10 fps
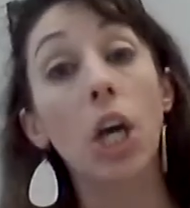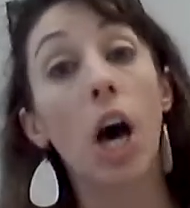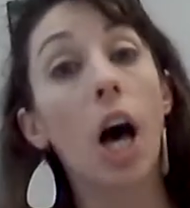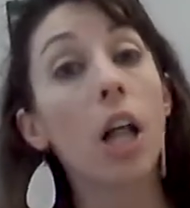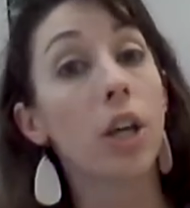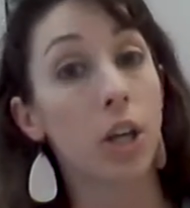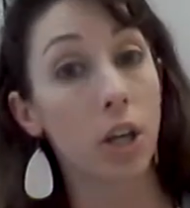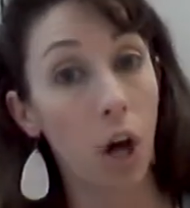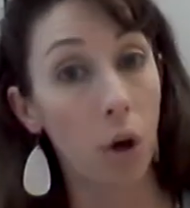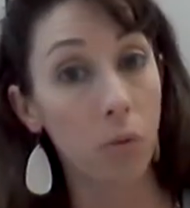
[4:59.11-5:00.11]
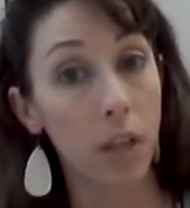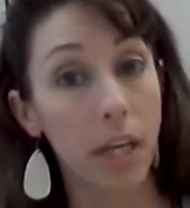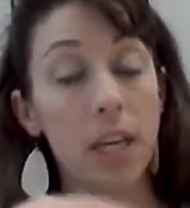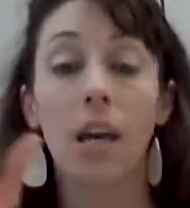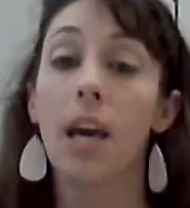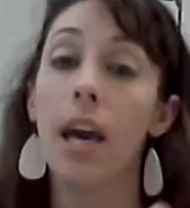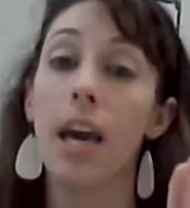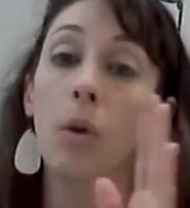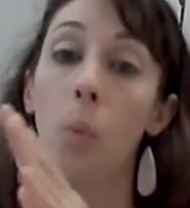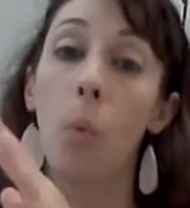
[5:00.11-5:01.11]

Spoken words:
colored only and